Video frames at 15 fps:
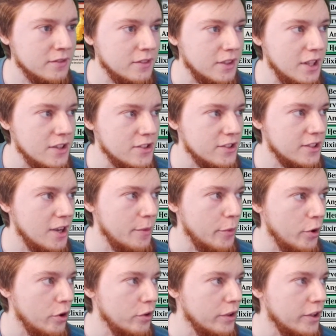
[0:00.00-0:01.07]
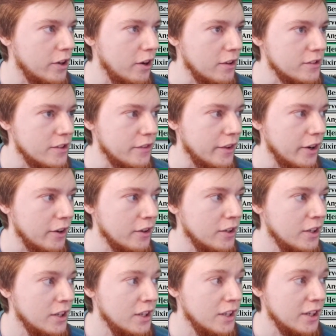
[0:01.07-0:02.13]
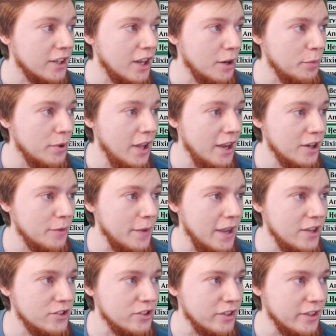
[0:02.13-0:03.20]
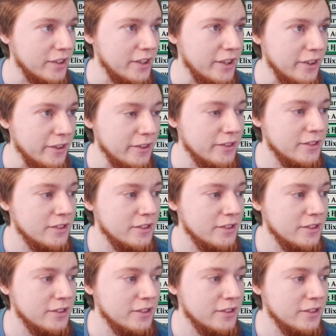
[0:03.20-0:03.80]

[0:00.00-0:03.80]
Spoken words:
Get some early cards in there. Got a Platinum Angel in here.